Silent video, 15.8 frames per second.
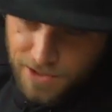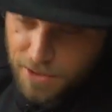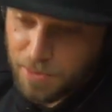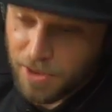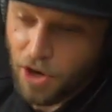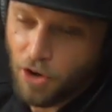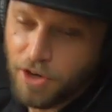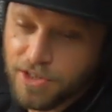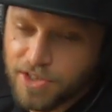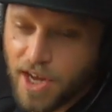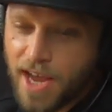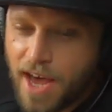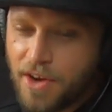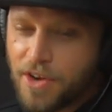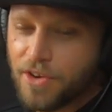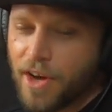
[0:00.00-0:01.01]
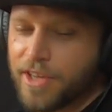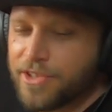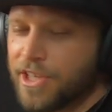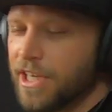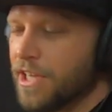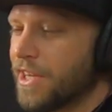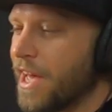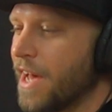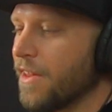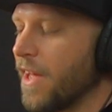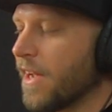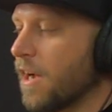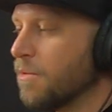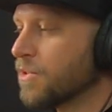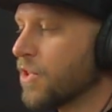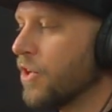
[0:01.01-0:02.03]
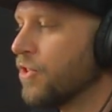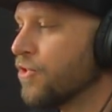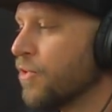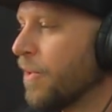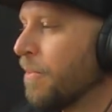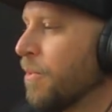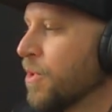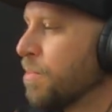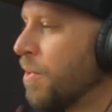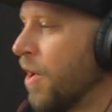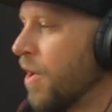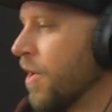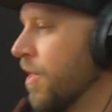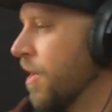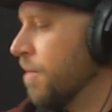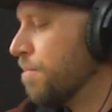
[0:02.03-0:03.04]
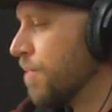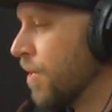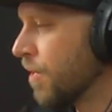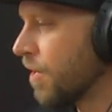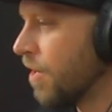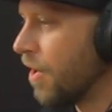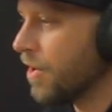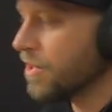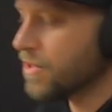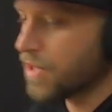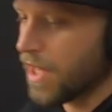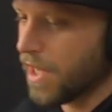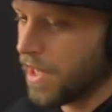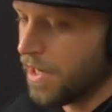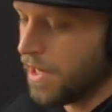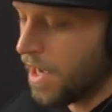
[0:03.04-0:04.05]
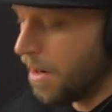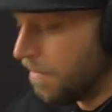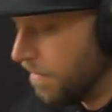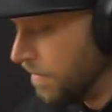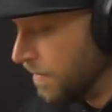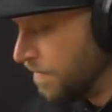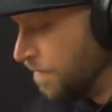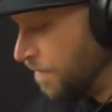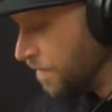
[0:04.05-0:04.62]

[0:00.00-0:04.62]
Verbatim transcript: to be honest, I had an idea that like I was gonna do it with part of the broke artist thing, and um,